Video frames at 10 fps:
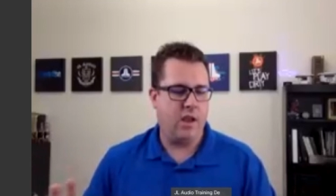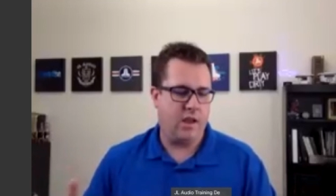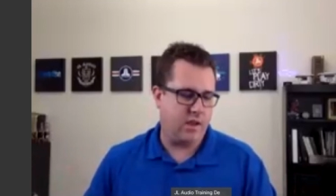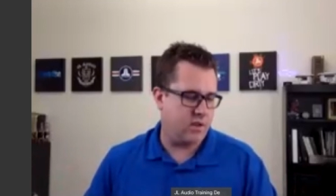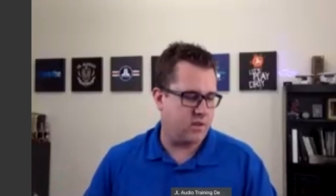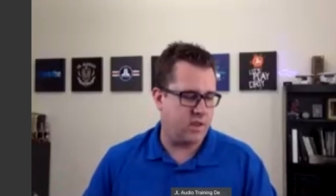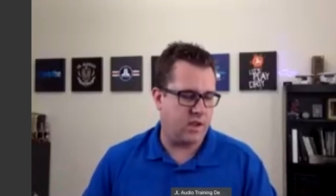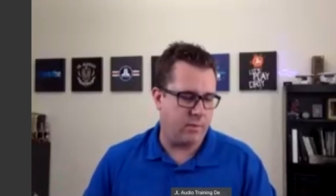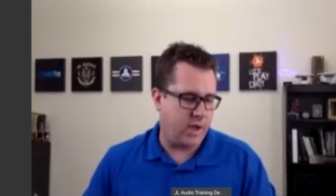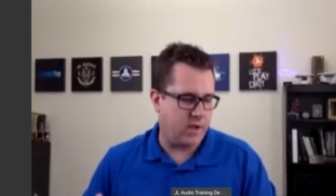And the other
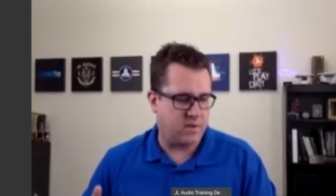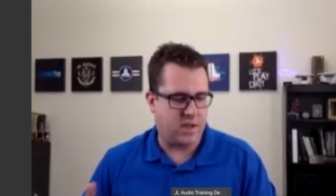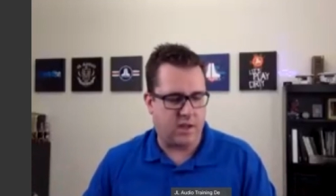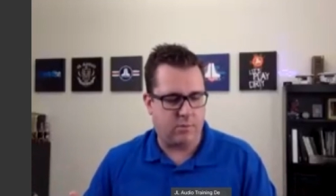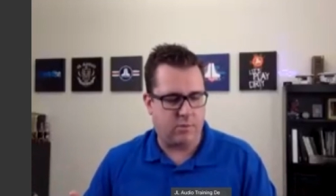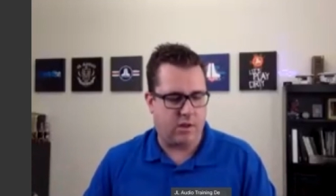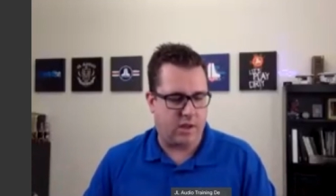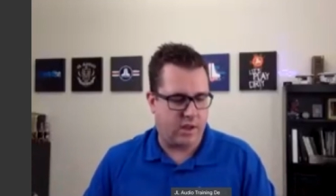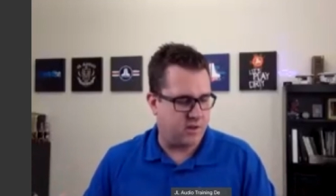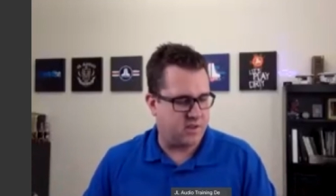thing about time
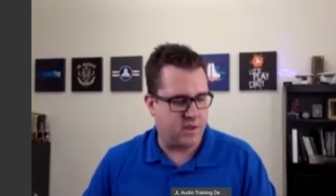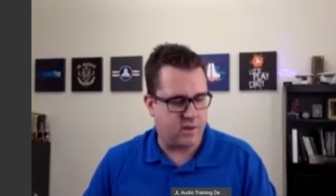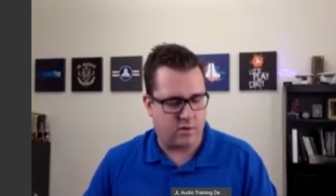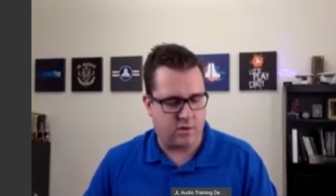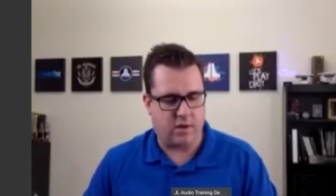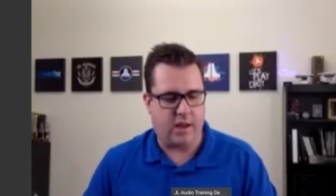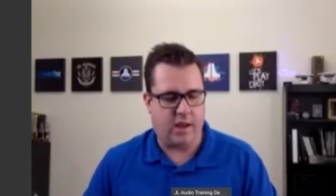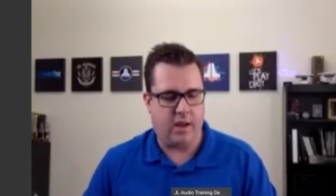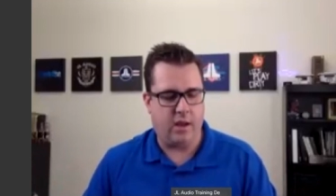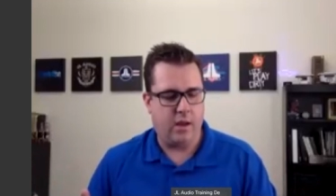delay or signal
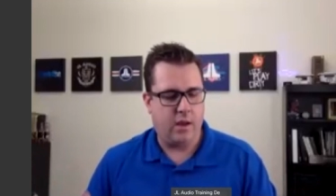delay,